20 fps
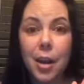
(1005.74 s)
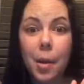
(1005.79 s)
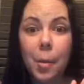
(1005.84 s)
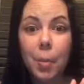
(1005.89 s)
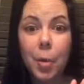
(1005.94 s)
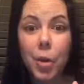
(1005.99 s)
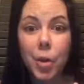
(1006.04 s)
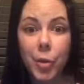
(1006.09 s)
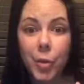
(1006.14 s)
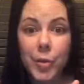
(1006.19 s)

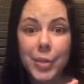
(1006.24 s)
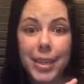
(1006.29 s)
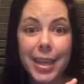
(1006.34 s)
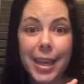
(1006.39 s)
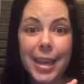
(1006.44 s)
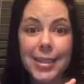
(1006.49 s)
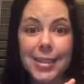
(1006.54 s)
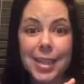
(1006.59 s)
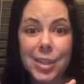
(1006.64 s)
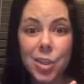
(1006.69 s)

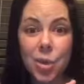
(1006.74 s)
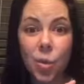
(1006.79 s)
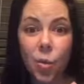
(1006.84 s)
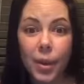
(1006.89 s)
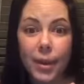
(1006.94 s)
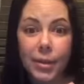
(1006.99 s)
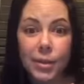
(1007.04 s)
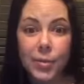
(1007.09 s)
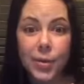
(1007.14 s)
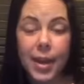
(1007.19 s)
producing essential
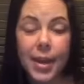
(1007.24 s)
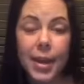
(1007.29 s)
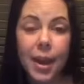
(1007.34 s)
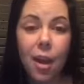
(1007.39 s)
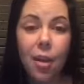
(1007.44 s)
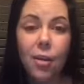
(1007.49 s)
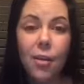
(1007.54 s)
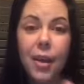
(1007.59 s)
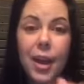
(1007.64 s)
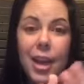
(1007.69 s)
oils right now,